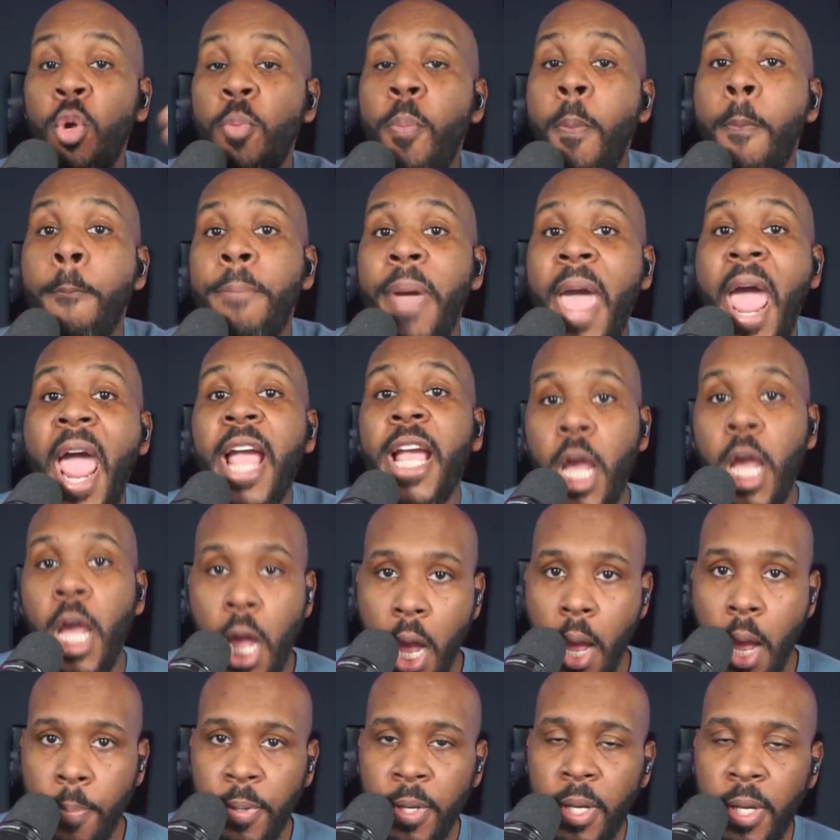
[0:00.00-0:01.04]
back
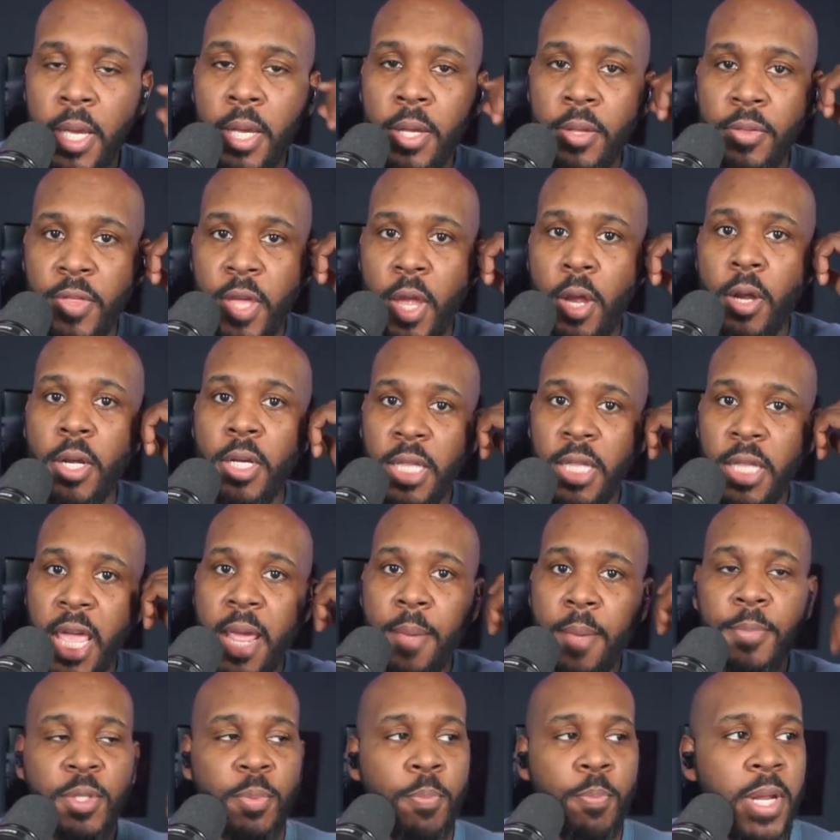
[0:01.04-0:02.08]
up their
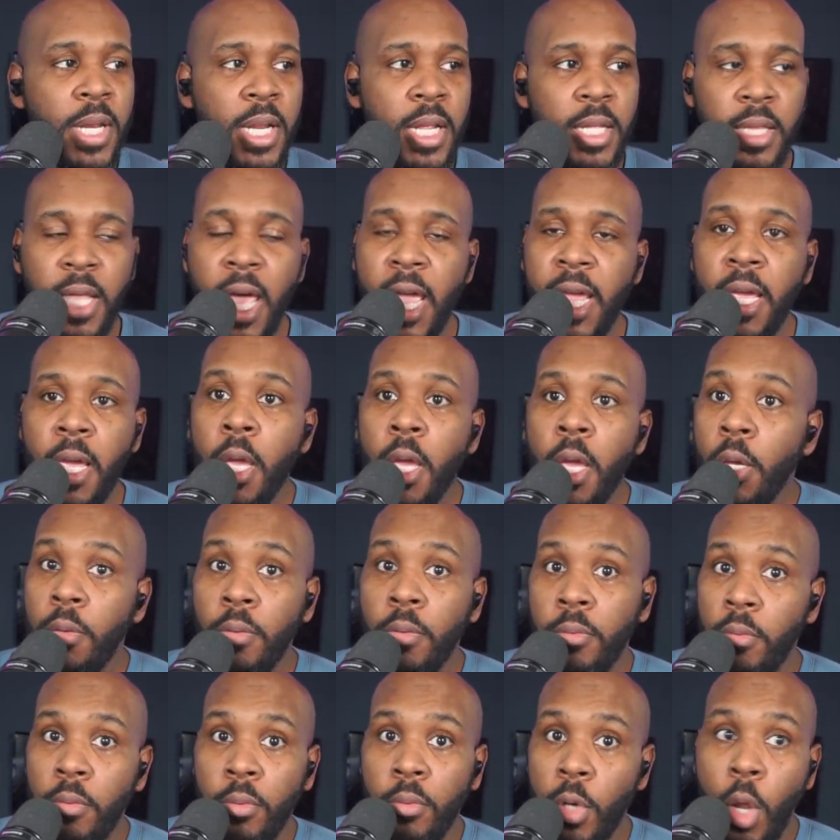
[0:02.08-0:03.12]
claims, meaning like
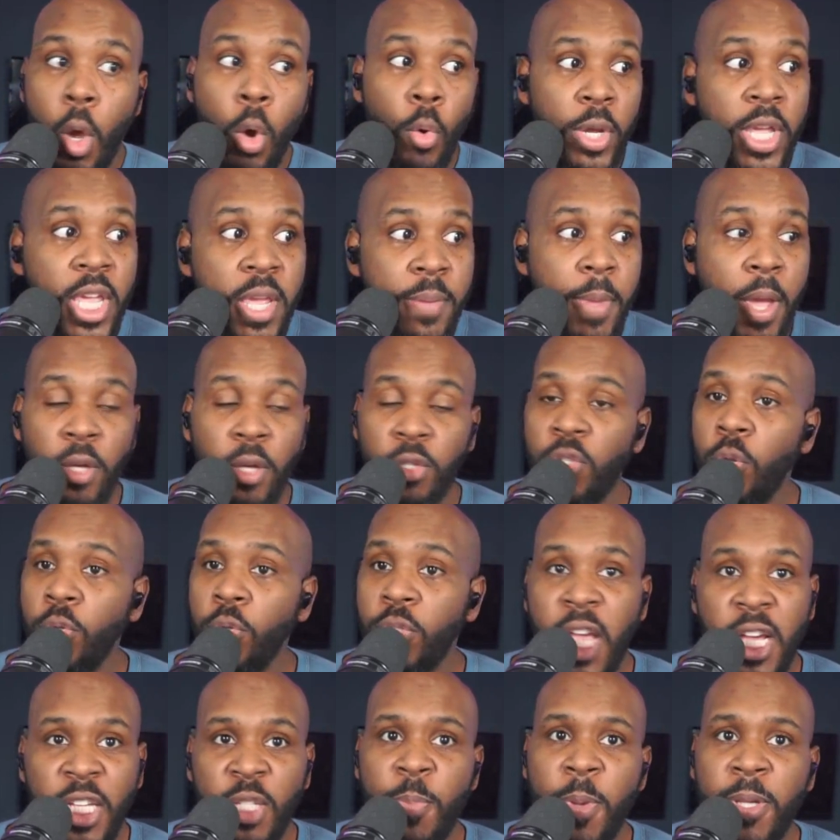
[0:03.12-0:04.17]
no emails, no
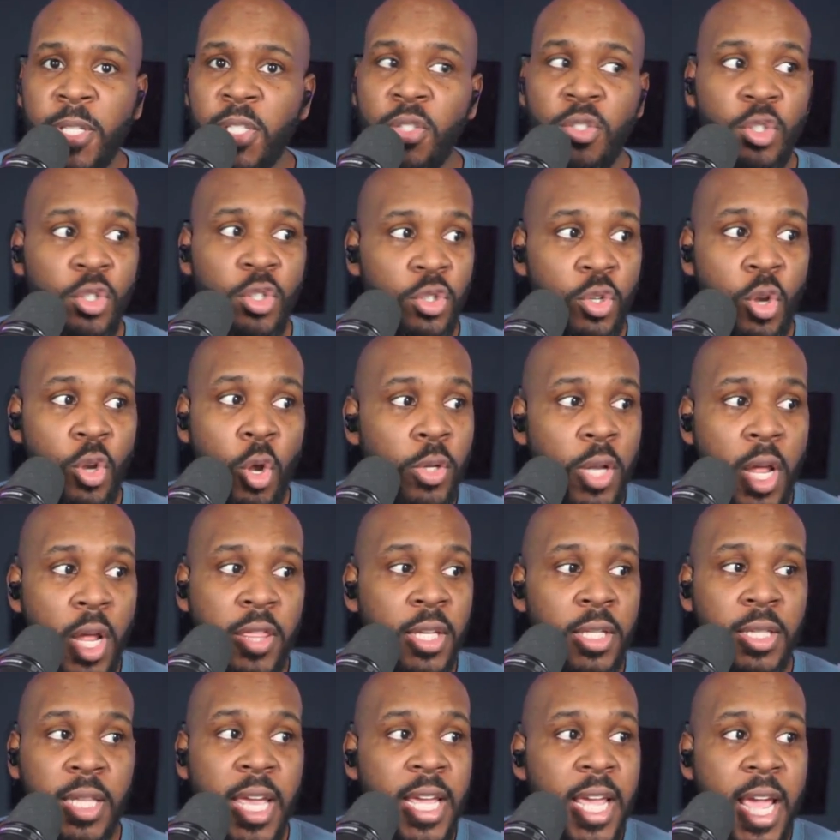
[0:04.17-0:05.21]
text messages, no
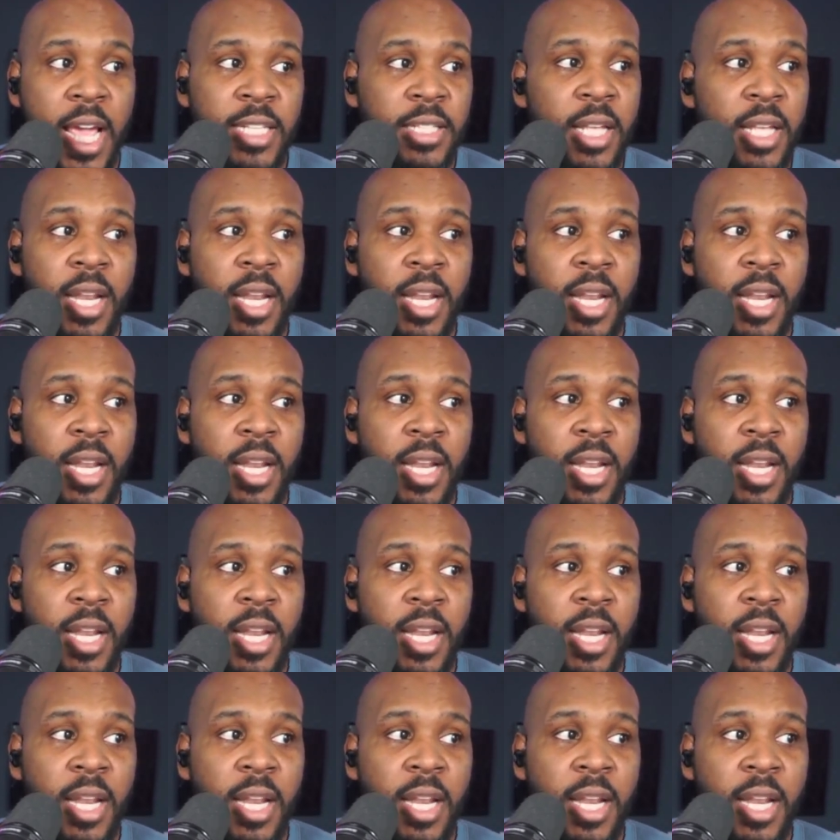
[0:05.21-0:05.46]
nothing. Like I said,